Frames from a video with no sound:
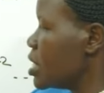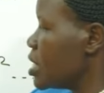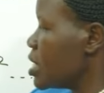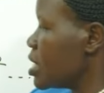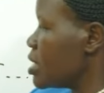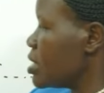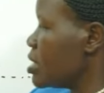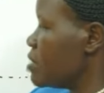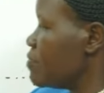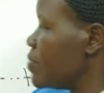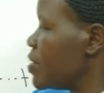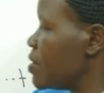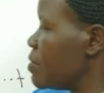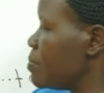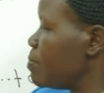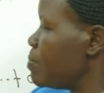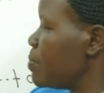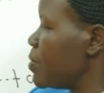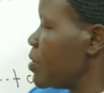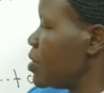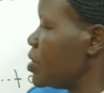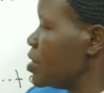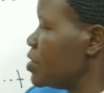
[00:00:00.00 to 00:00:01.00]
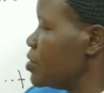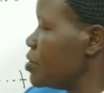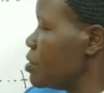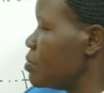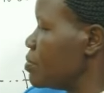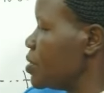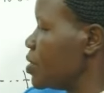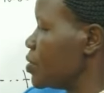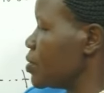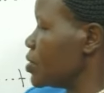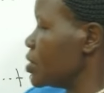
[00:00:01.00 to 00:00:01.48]
if a
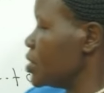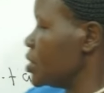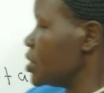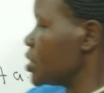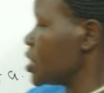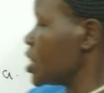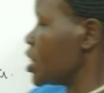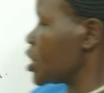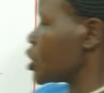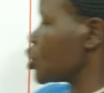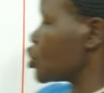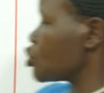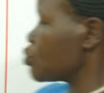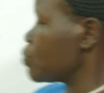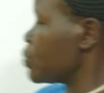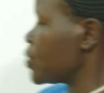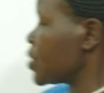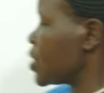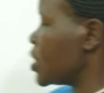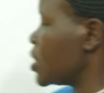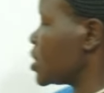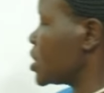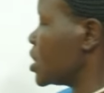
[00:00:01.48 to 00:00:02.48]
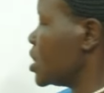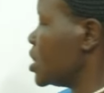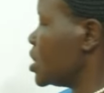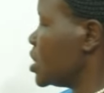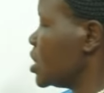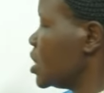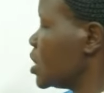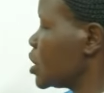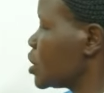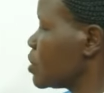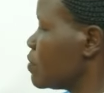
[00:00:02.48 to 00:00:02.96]
polynomial is expressed in
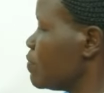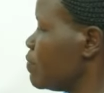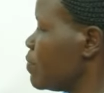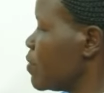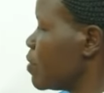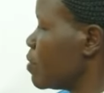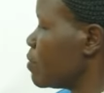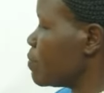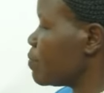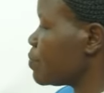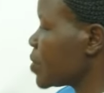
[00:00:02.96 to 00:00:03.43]
this form,